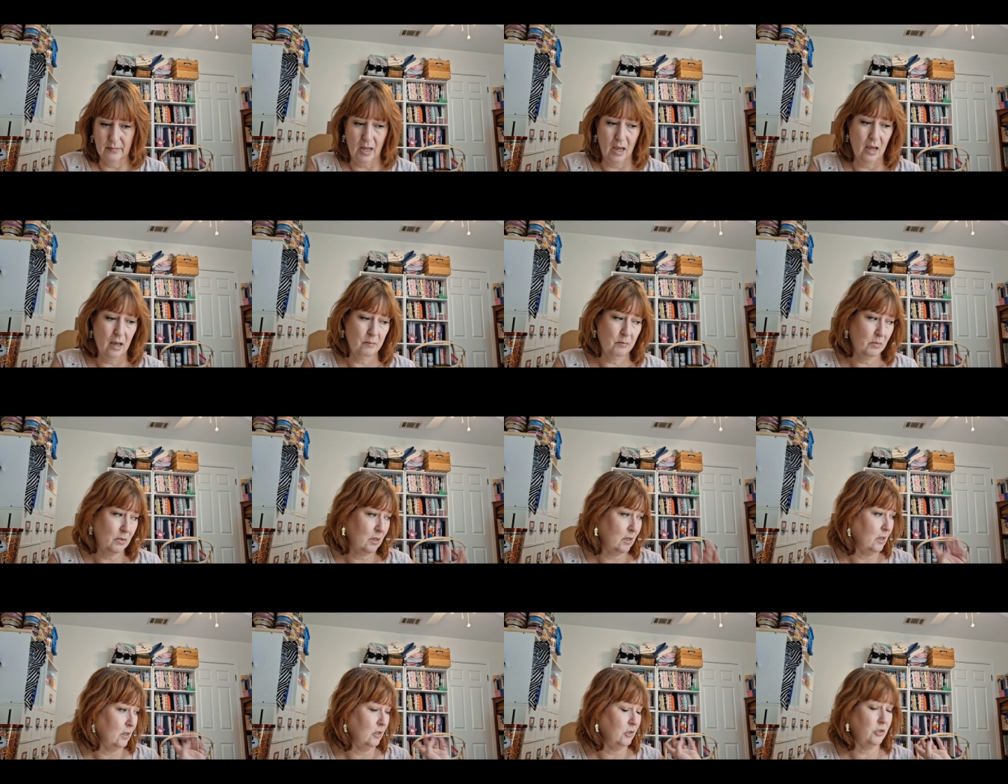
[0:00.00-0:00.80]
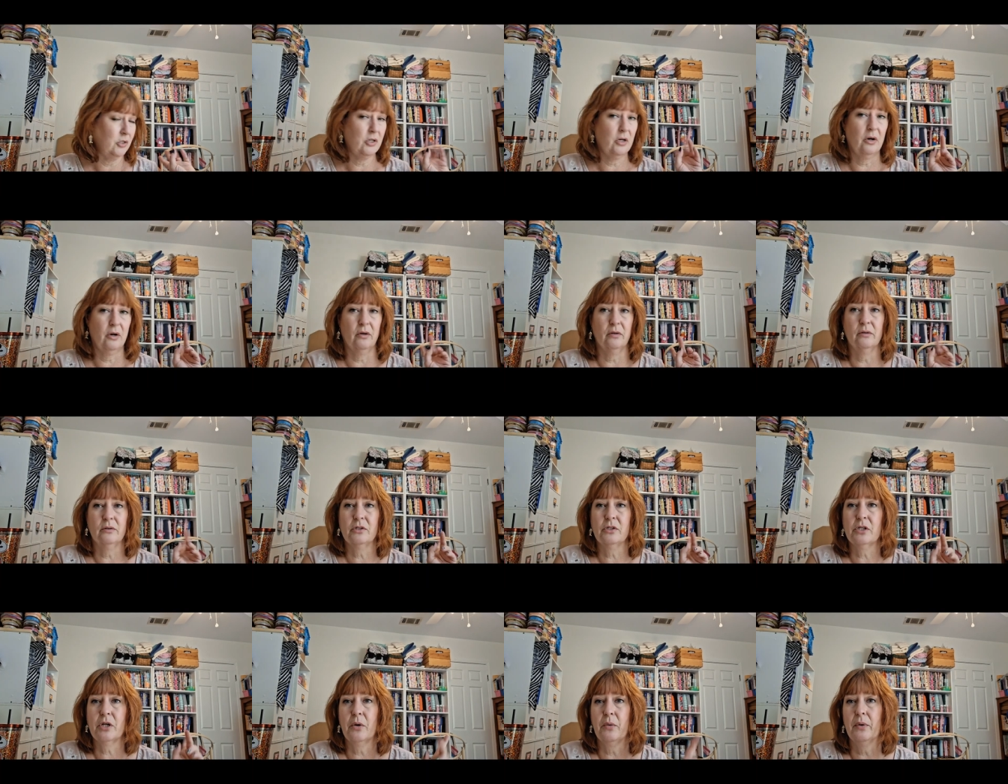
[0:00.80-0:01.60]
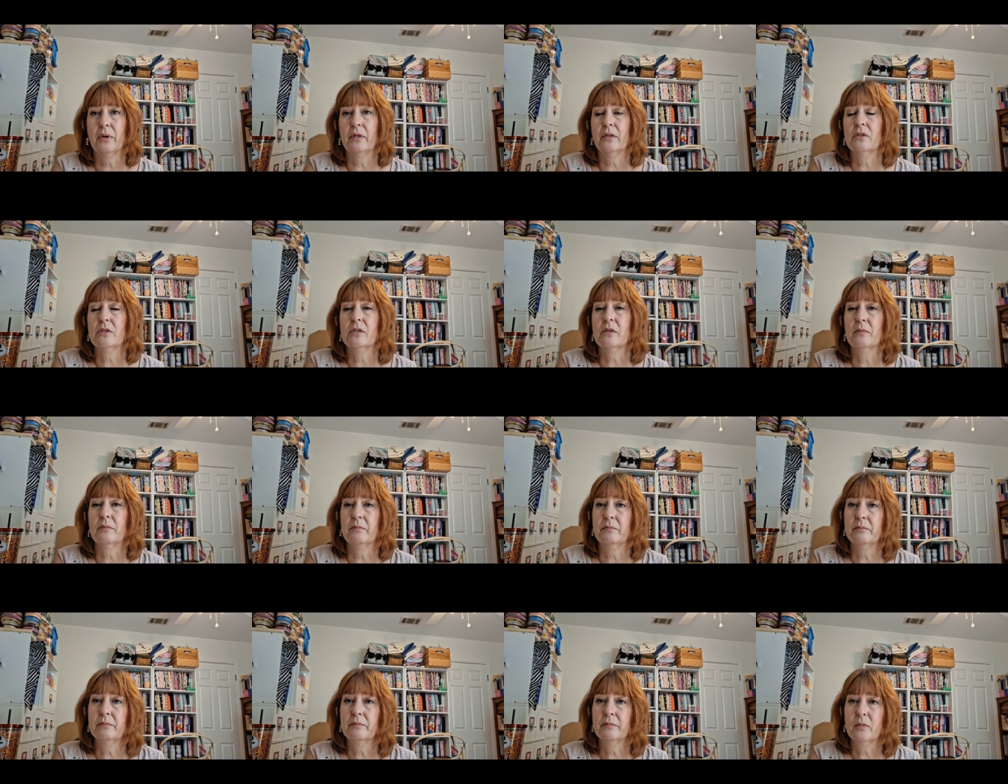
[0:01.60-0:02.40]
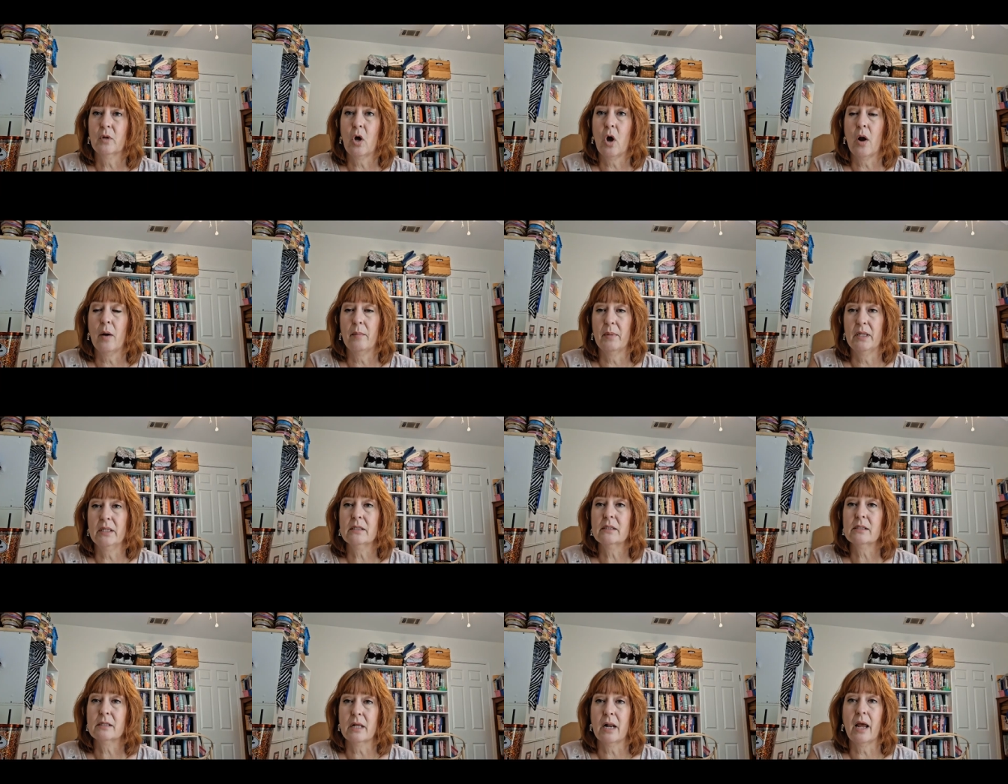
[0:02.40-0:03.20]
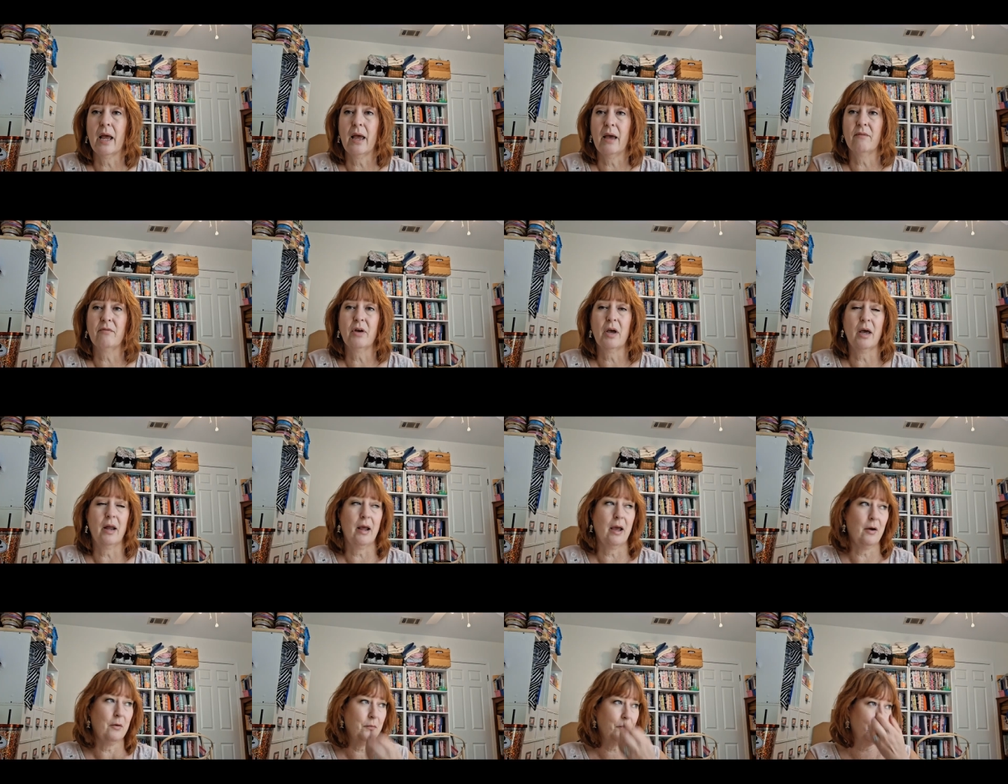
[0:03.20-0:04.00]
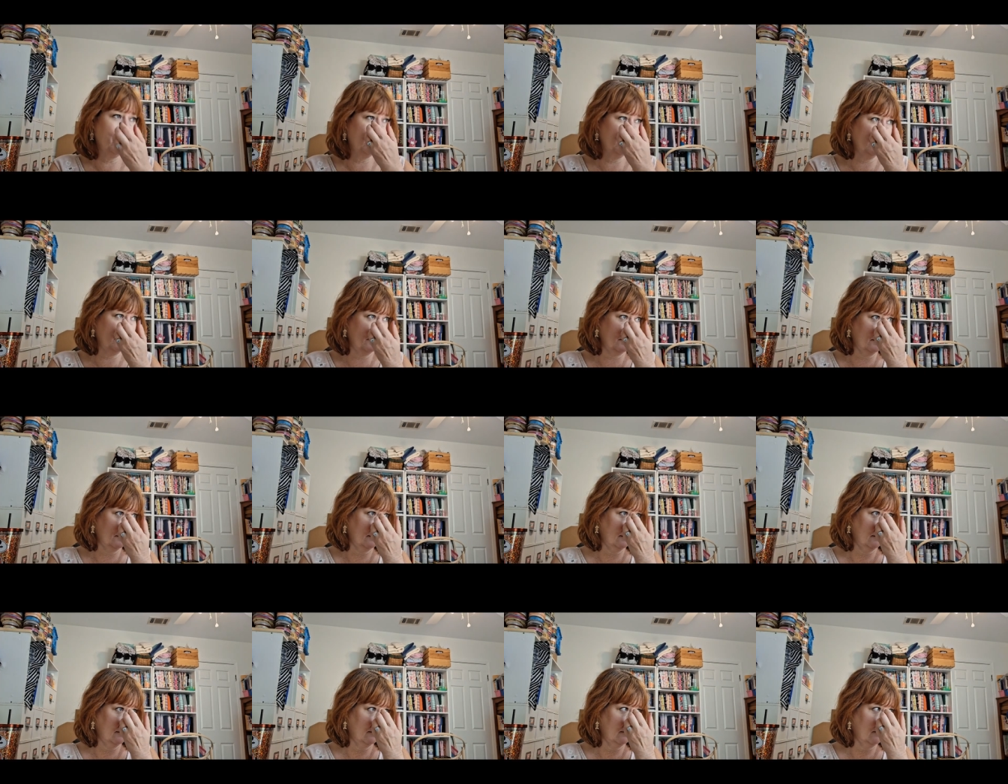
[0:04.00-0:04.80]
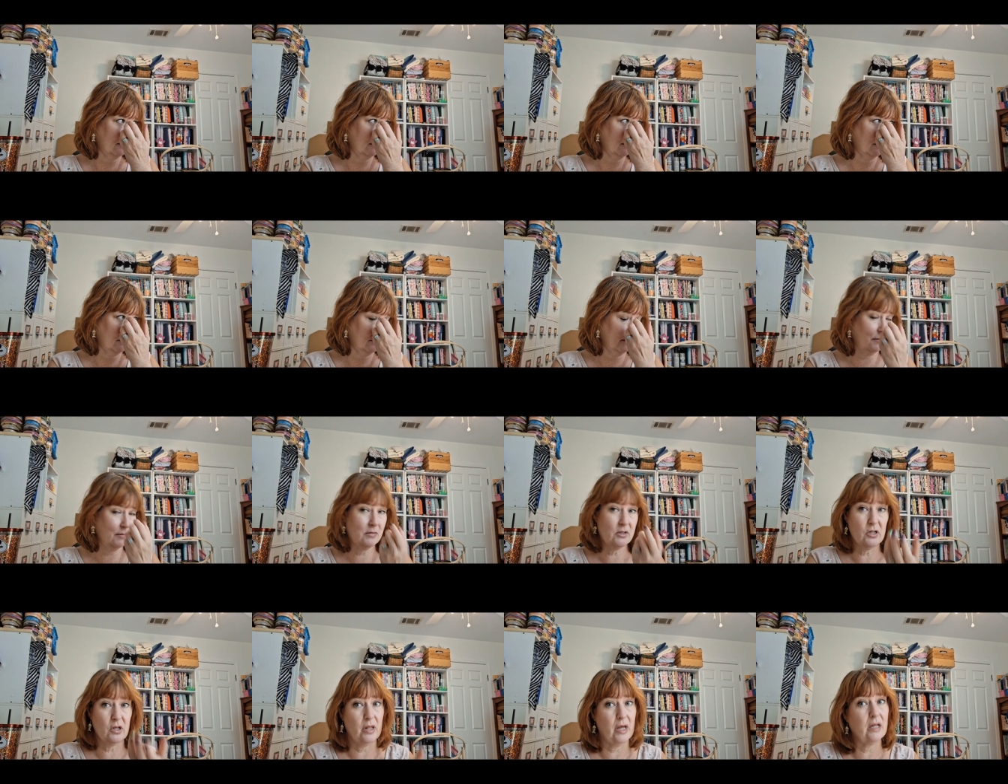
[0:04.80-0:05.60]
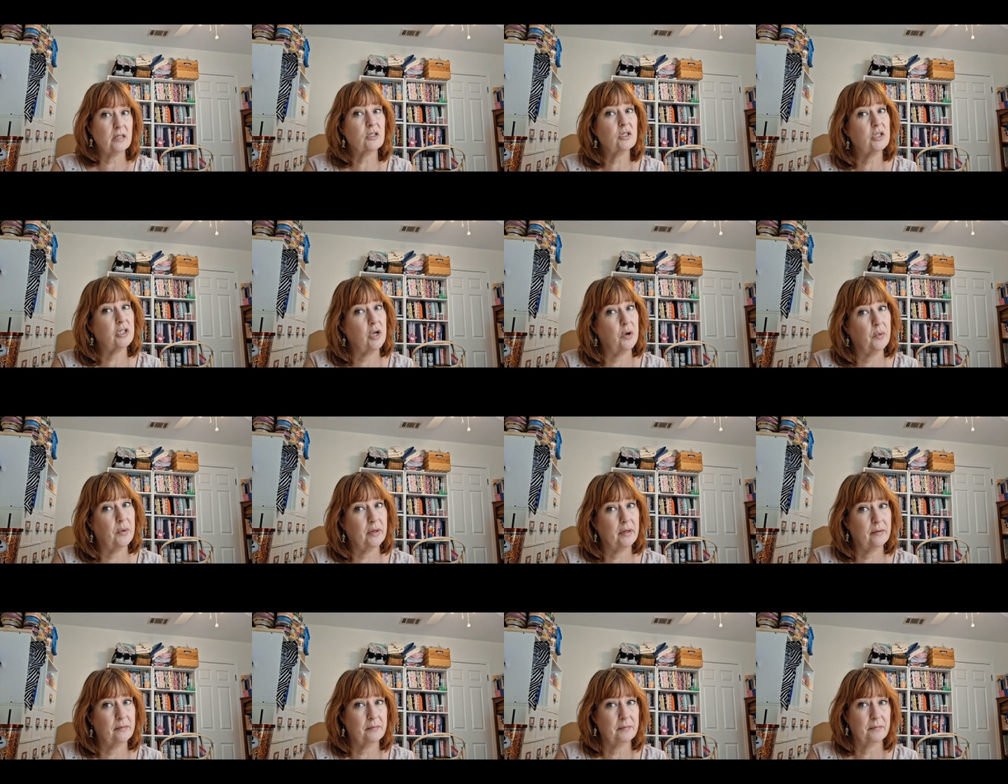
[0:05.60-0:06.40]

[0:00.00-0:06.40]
I'm going to start sewing some garments that I have cut out. So that's sewing.